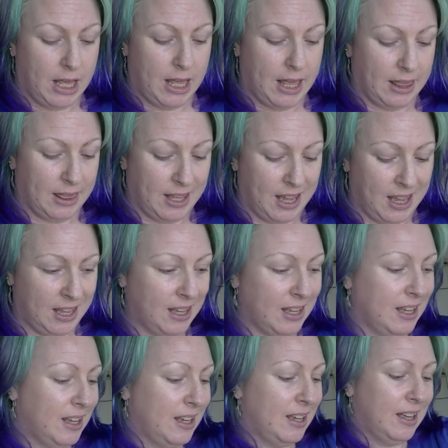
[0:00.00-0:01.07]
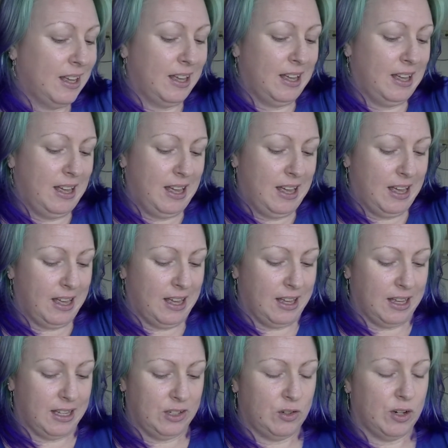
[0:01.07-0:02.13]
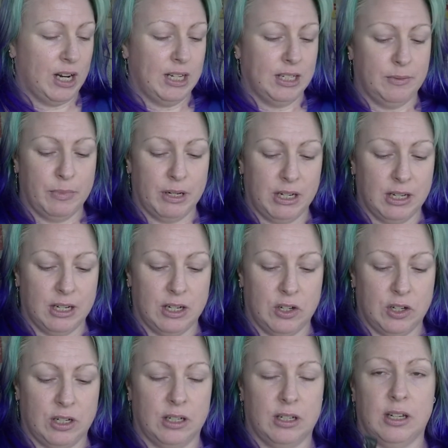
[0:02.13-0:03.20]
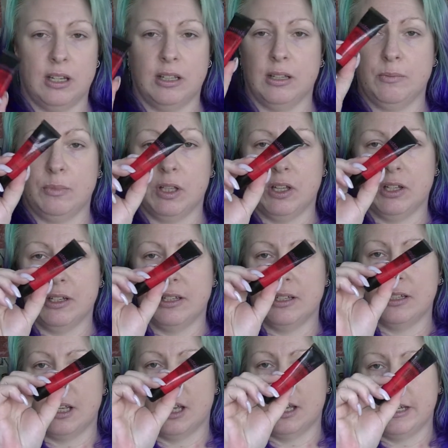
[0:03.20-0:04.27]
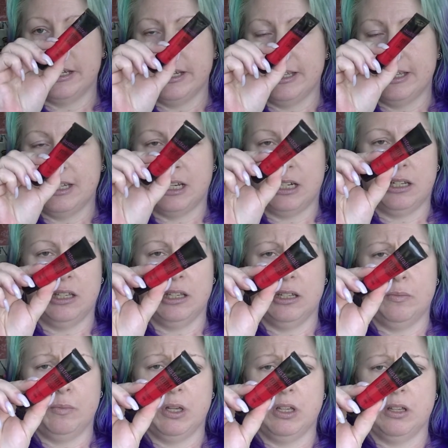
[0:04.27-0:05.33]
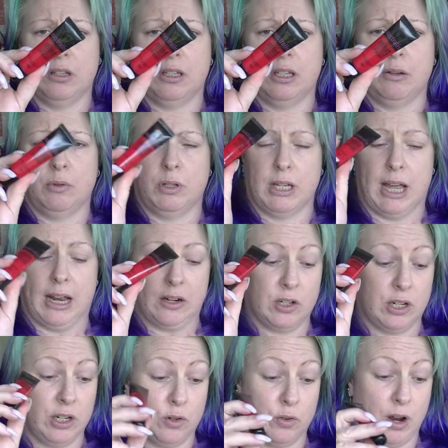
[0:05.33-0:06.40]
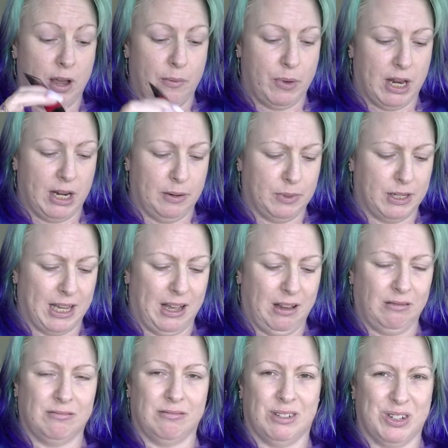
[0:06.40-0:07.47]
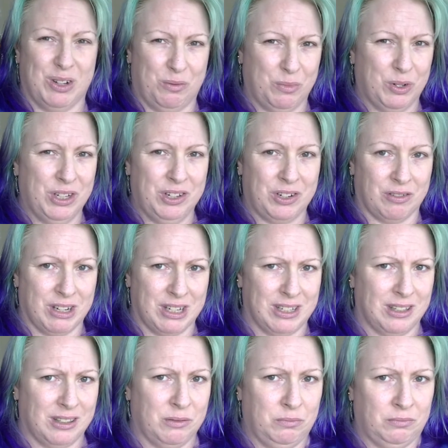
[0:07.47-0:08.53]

The Stylus Mint Condition Lip Gloss, I destashed this because it was actually drying my lips out, not moisturising them.